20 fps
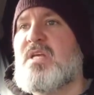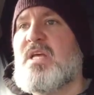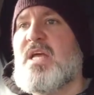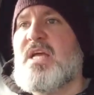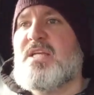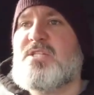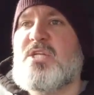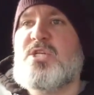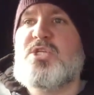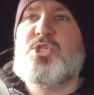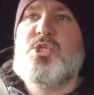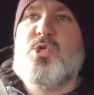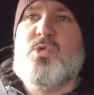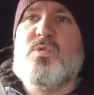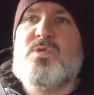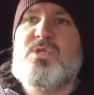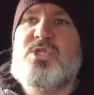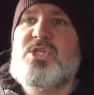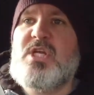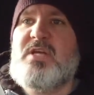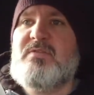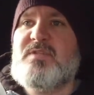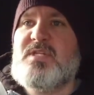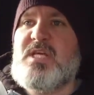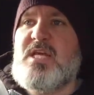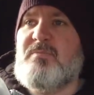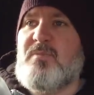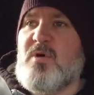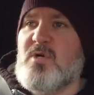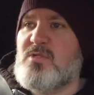It's a dual shift
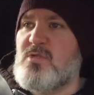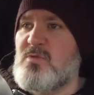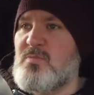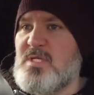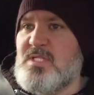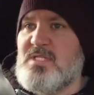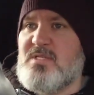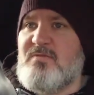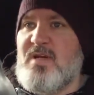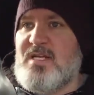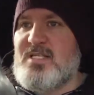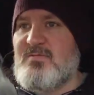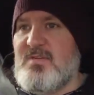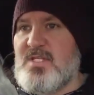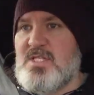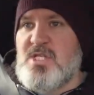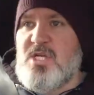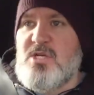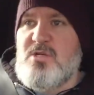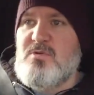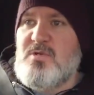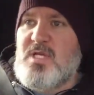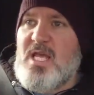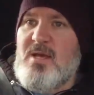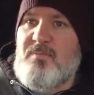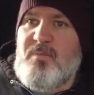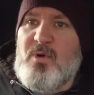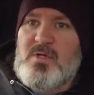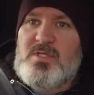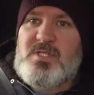gearbox, which means effectively 2
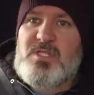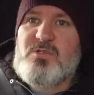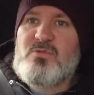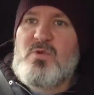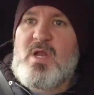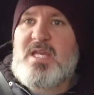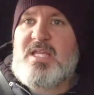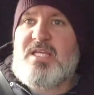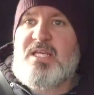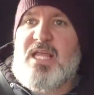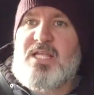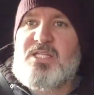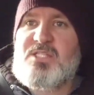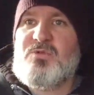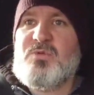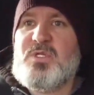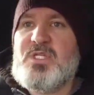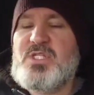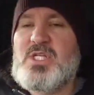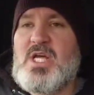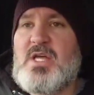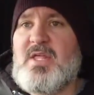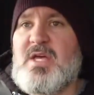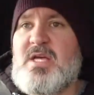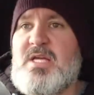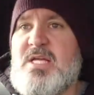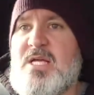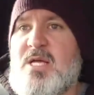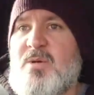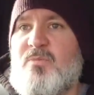gearboxes running next to each other,
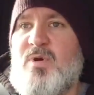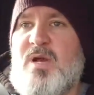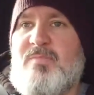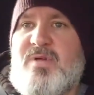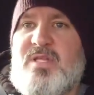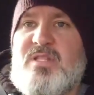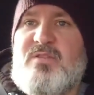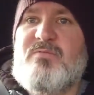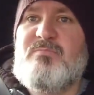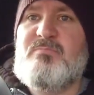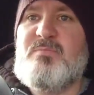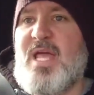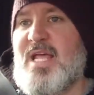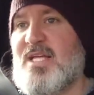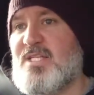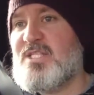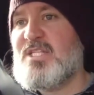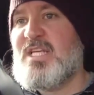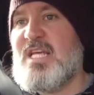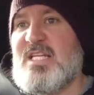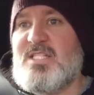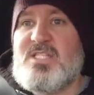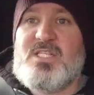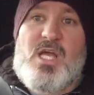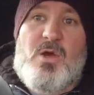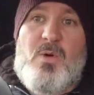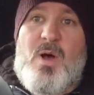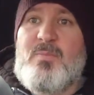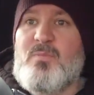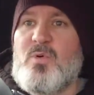prepping the next gear to
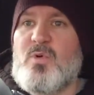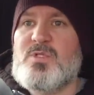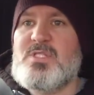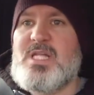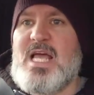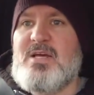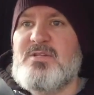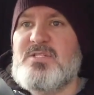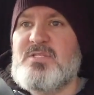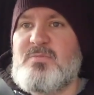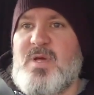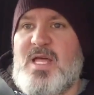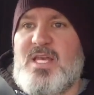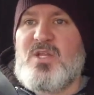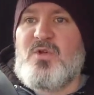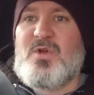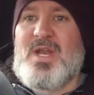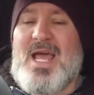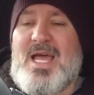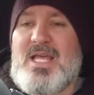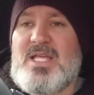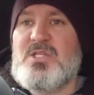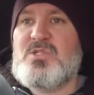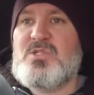go up or down depending on how you're